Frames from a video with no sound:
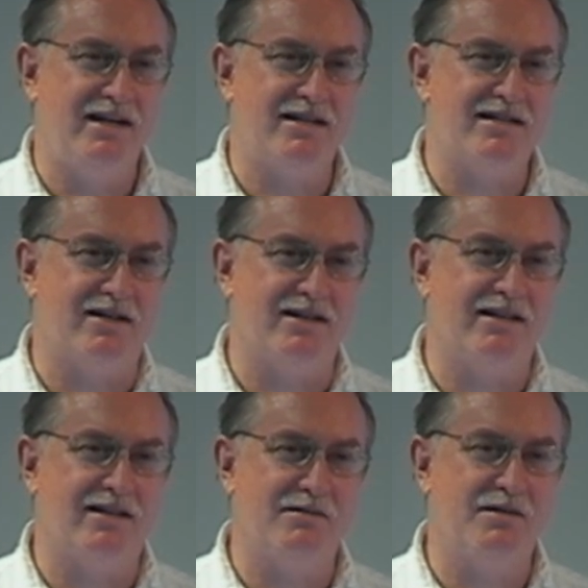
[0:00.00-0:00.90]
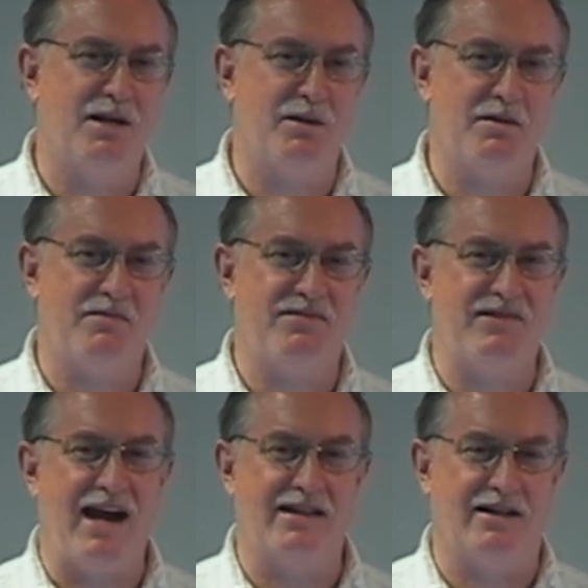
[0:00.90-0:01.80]
So a little little
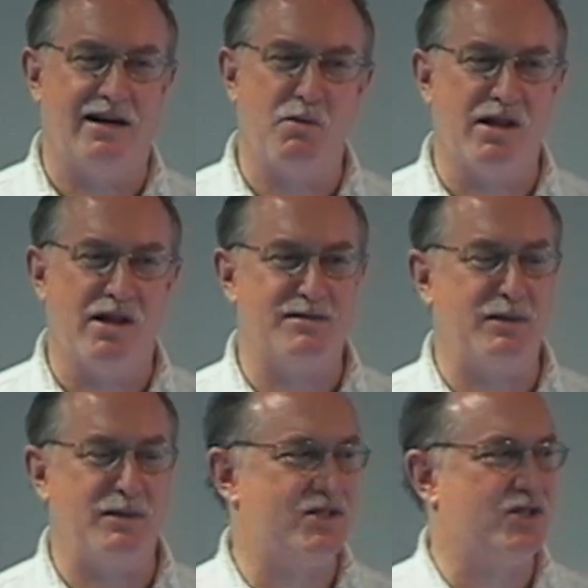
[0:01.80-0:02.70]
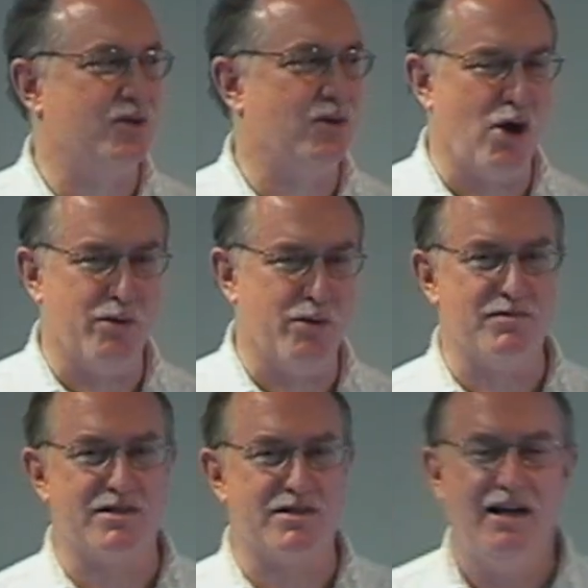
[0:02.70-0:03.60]
fact there. I'm one of these few. I have two
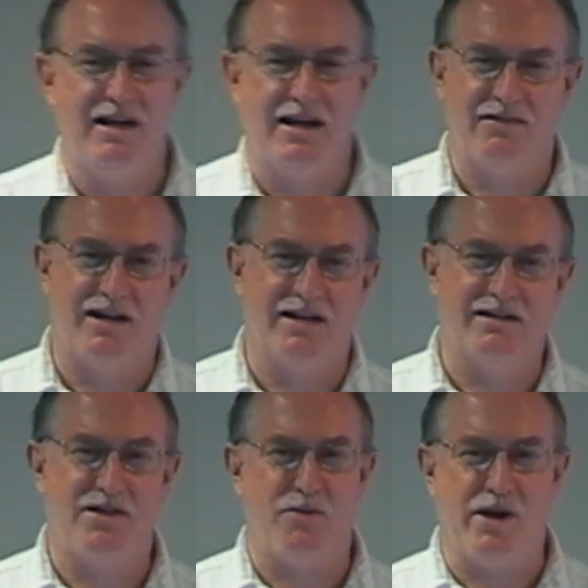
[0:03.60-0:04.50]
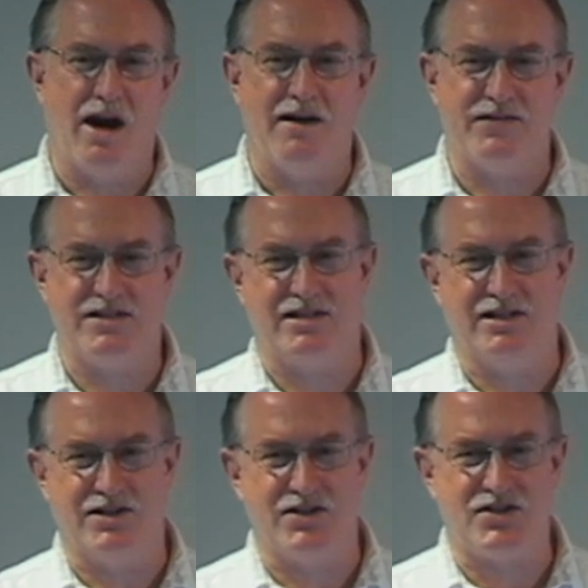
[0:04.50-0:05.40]
homes. I've got three
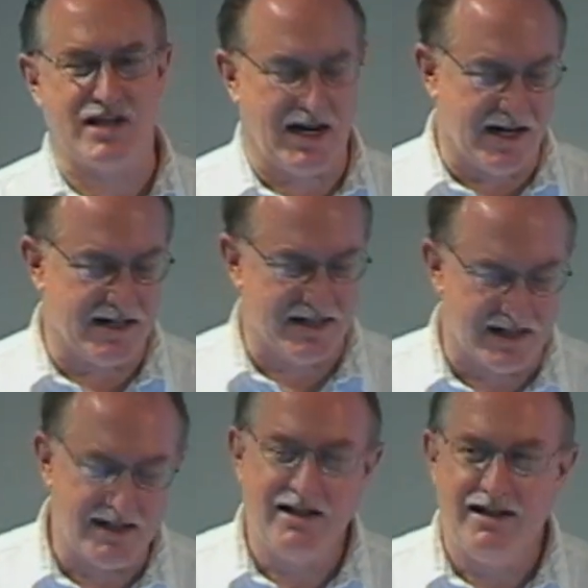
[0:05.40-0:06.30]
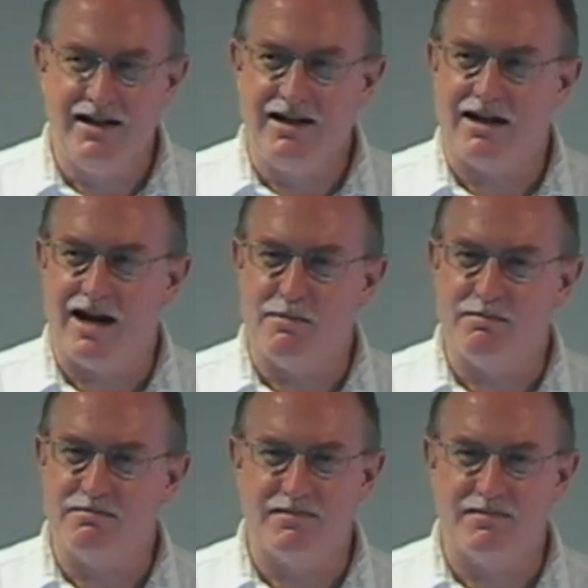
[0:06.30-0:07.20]
offices, and uh, I'm
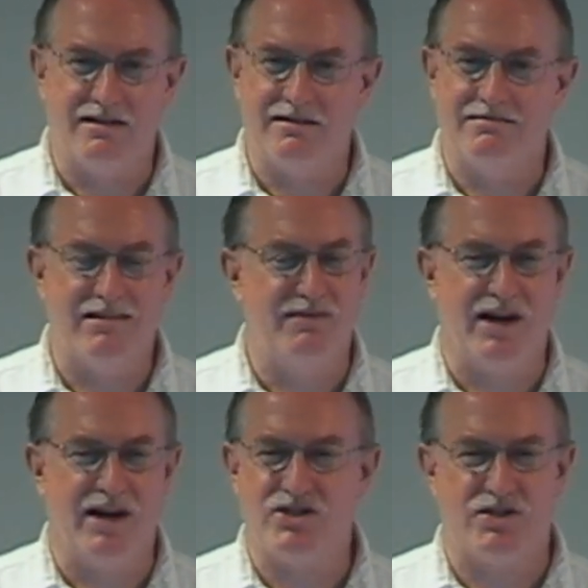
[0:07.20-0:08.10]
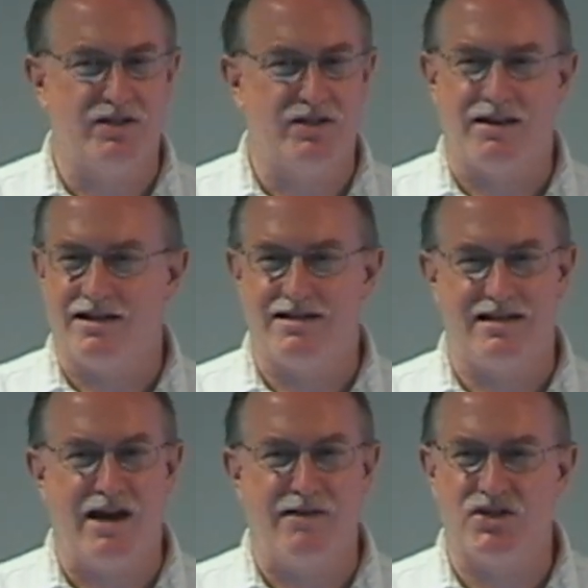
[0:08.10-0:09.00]
an advisor to, I think,
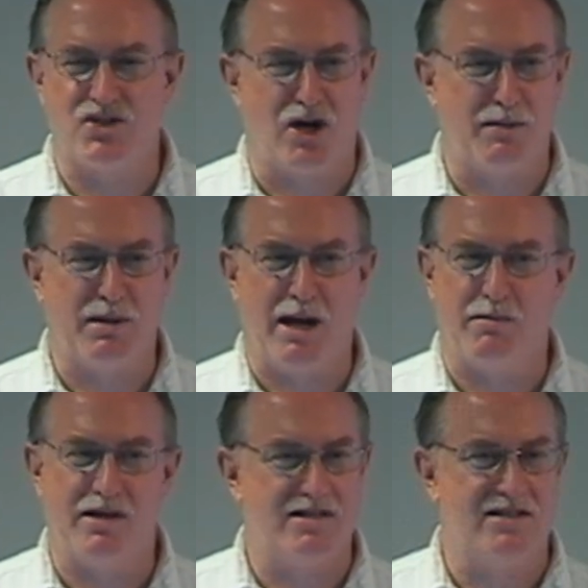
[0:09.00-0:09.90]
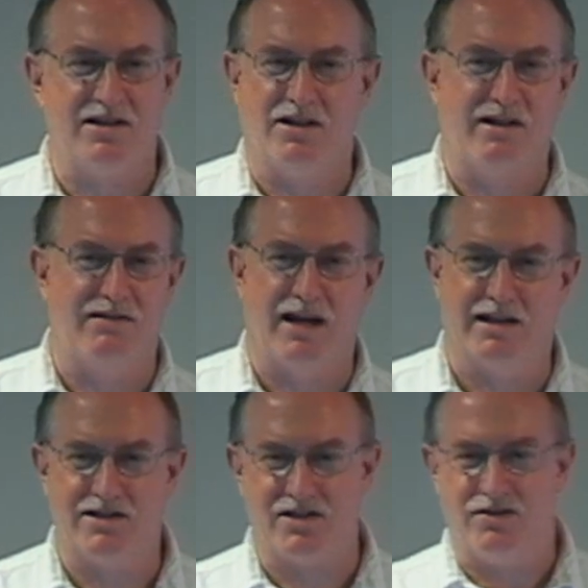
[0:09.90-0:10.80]
seven startup companies in Silicon Valley.
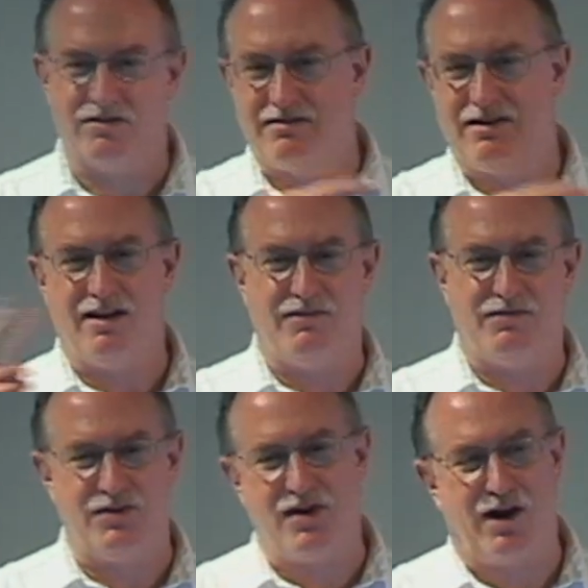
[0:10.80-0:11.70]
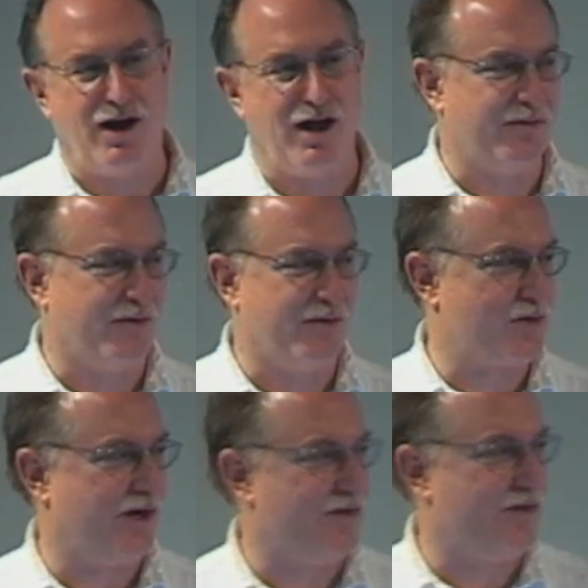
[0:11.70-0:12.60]
So if you are on
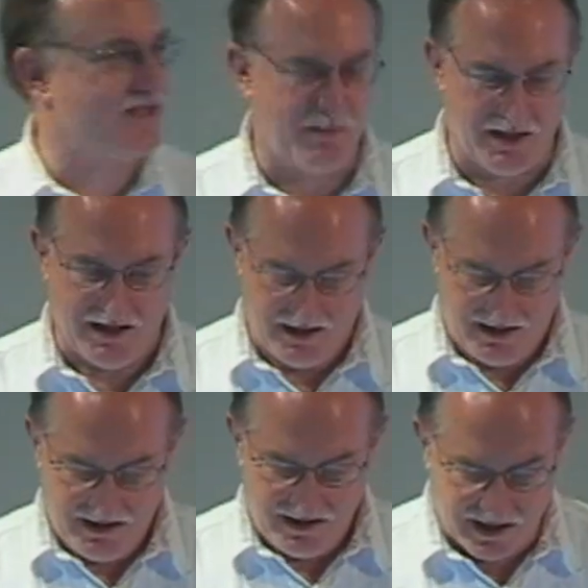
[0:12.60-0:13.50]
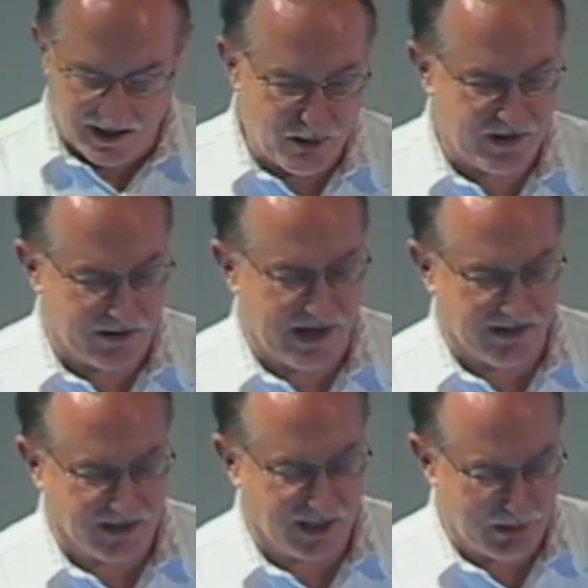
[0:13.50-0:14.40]
Foursquare, you see me uh, moving around
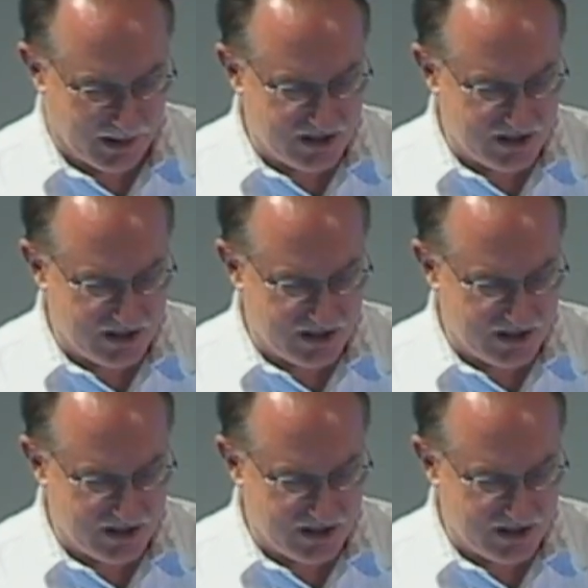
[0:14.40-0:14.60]
a little bit.